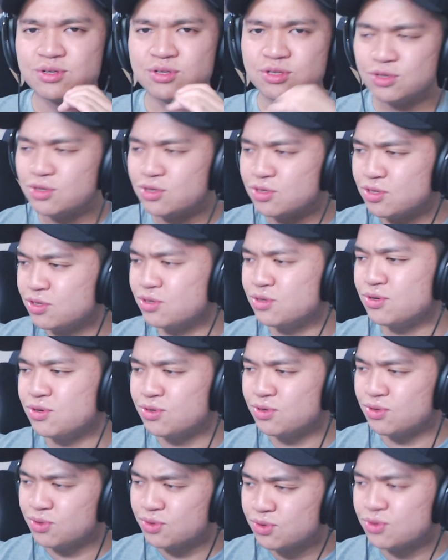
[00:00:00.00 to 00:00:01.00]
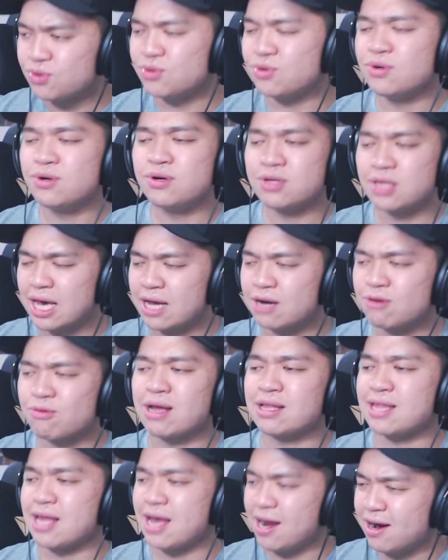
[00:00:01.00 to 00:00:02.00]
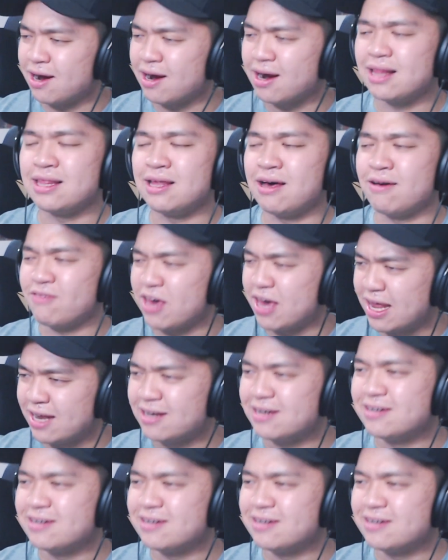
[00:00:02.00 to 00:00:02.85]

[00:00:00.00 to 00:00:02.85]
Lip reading: Doo-doo! Like, right there, I love it.